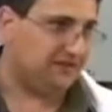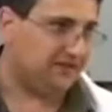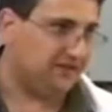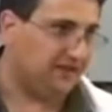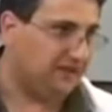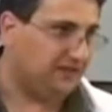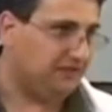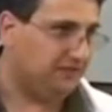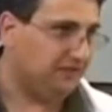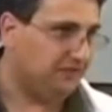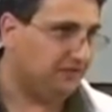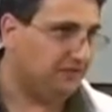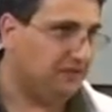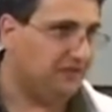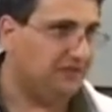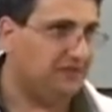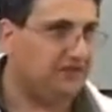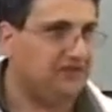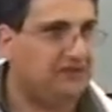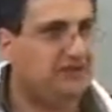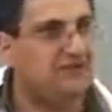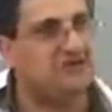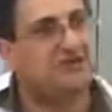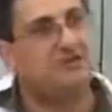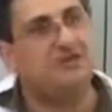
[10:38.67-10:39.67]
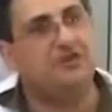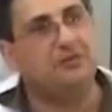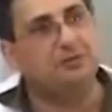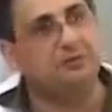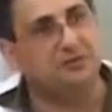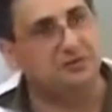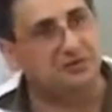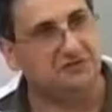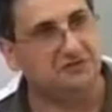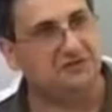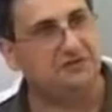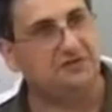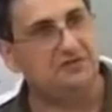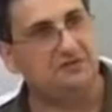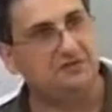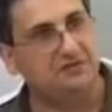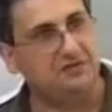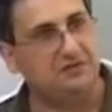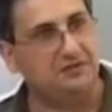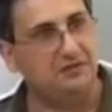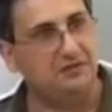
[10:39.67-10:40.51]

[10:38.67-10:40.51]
inside the furnace is removed.